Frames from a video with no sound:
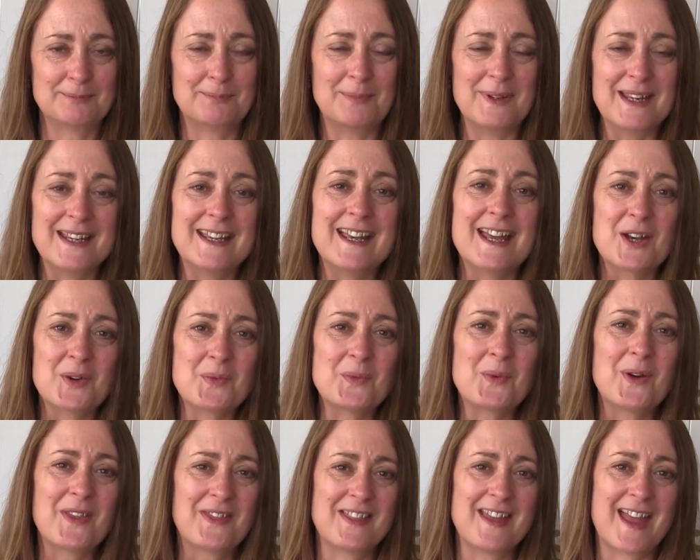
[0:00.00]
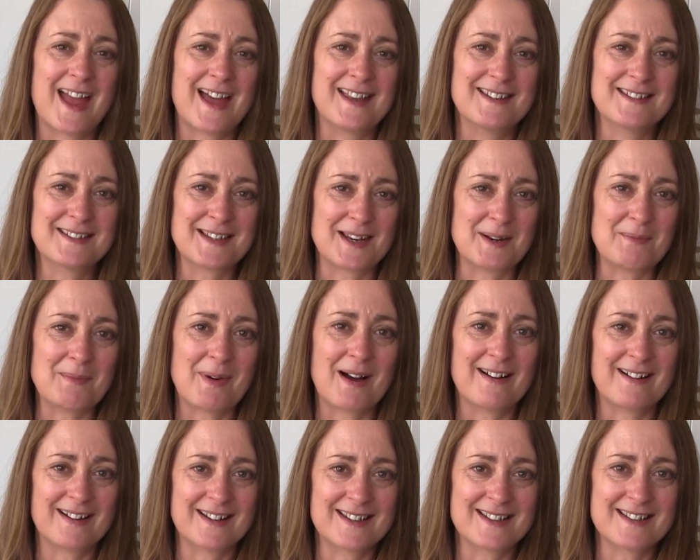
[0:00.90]
Begin with the end in
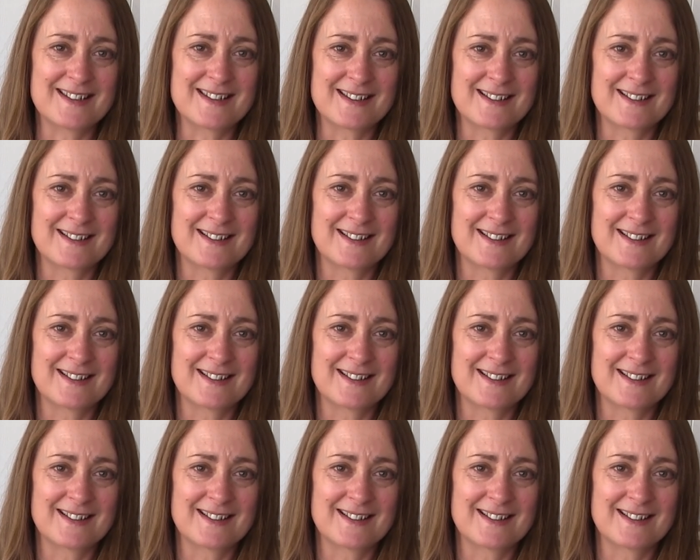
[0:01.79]
mind.